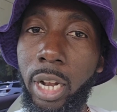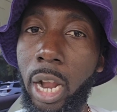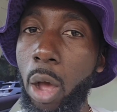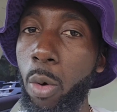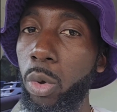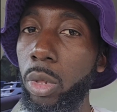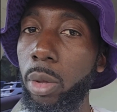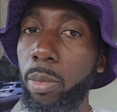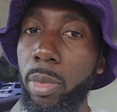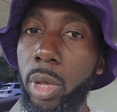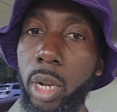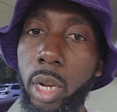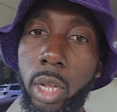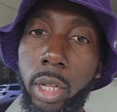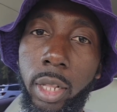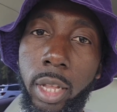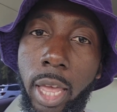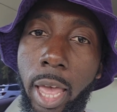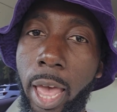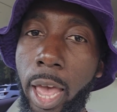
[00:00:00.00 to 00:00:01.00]
and I will
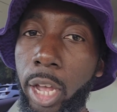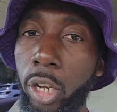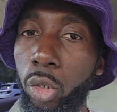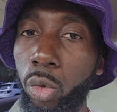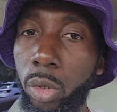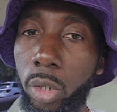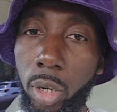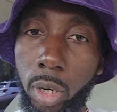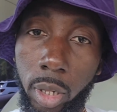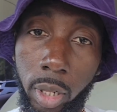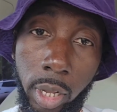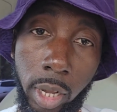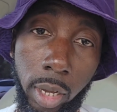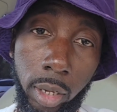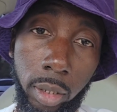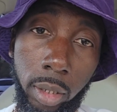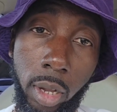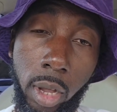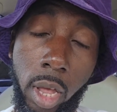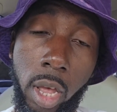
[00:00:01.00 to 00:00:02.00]
immediately add you to the
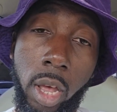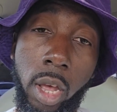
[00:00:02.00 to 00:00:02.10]
list